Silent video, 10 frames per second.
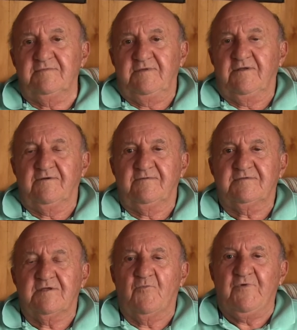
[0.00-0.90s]
you know, the
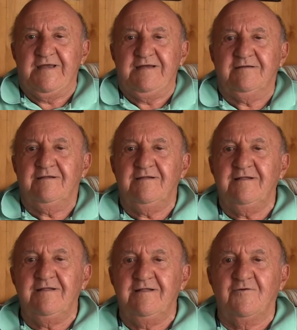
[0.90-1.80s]
submarine,
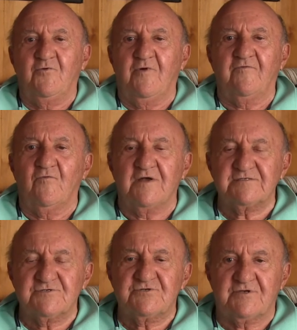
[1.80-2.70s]
whoever
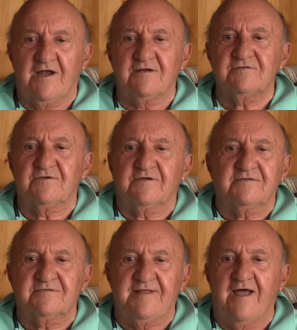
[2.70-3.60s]
was in charge, took
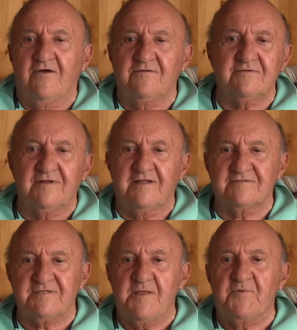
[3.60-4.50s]
us down
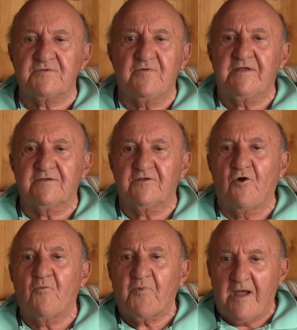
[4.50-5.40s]
as deep as we could
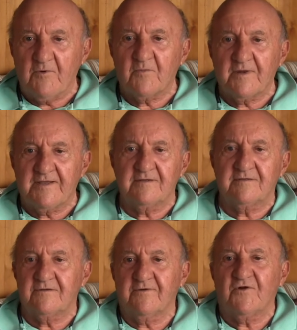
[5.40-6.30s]
go, probably
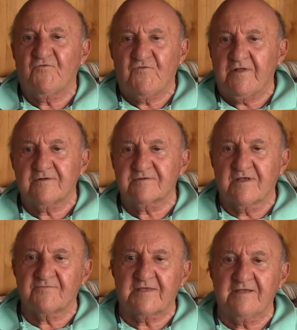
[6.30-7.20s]
200 feet or
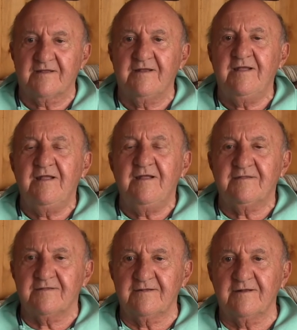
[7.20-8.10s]
something, and
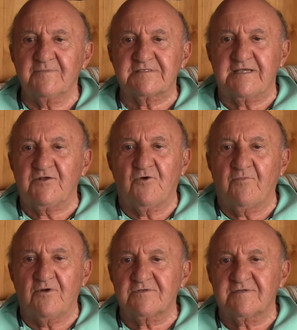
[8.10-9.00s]
the little mosquito
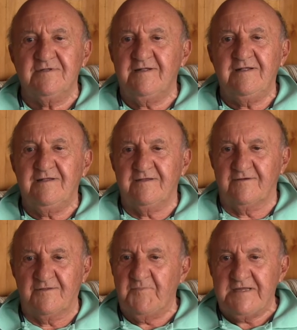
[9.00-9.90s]
boats, you
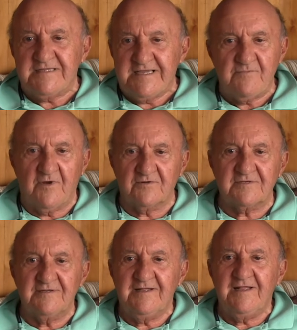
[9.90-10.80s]
know, the PT boats,